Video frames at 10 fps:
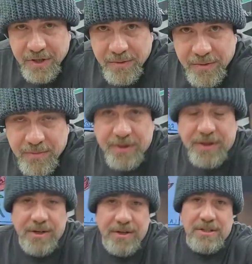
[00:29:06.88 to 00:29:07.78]
me
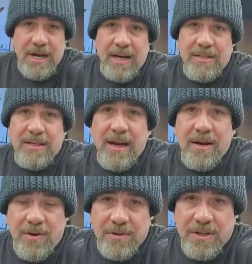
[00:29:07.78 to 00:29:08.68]
because I take
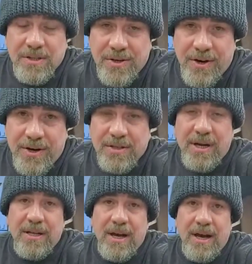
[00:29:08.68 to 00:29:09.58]
old guitars
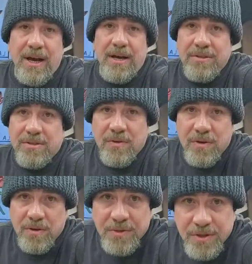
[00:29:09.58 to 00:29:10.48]
like that and restore
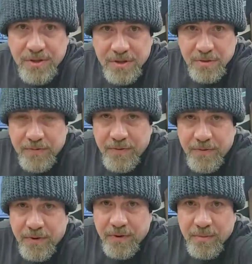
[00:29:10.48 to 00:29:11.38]
them to usable
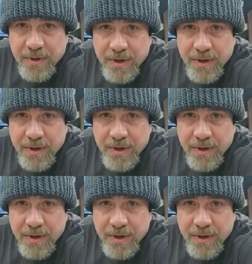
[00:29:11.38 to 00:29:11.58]
form.